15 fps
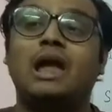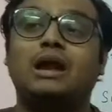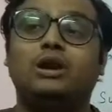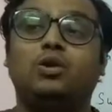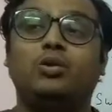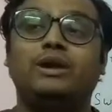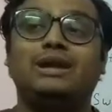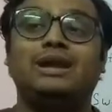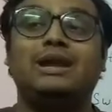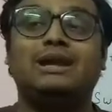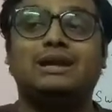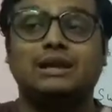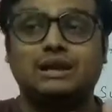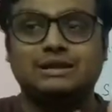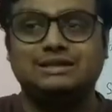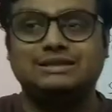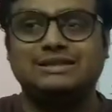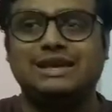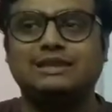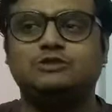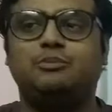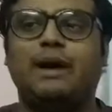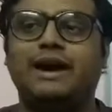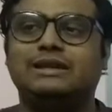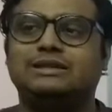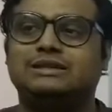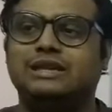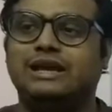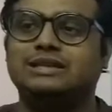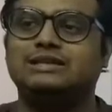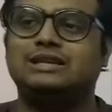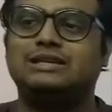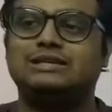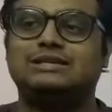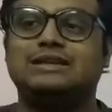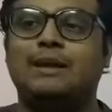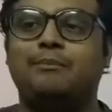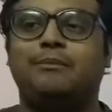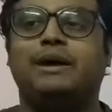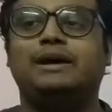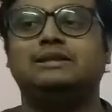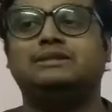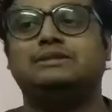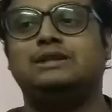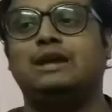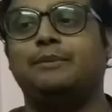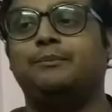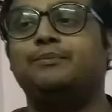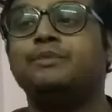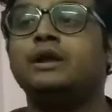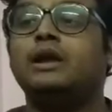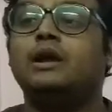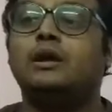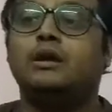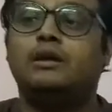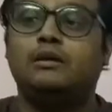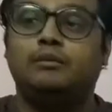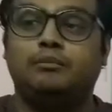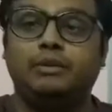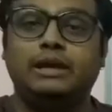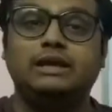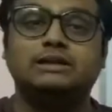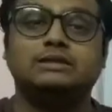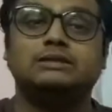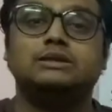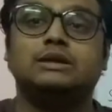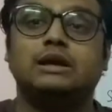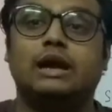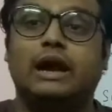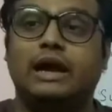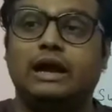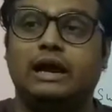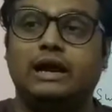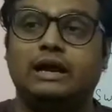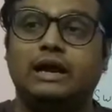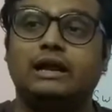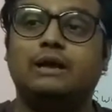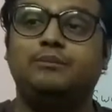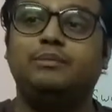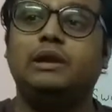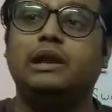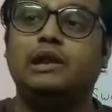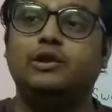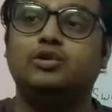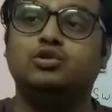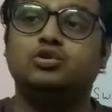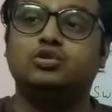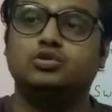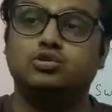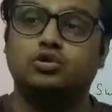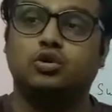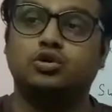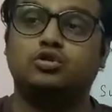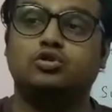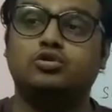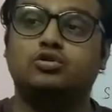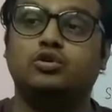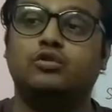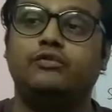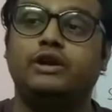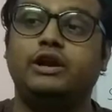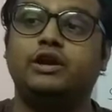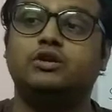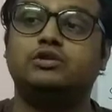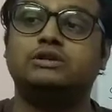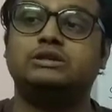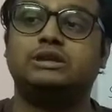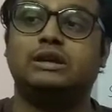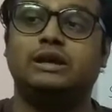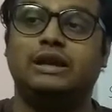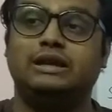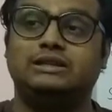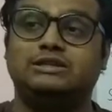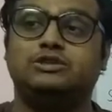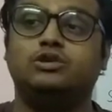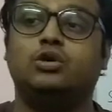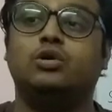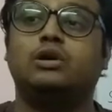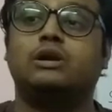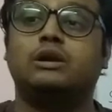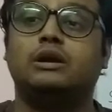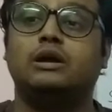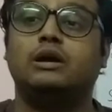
doing it stage by stage, step by step. Please, I again appeal you, go through your videos. It's your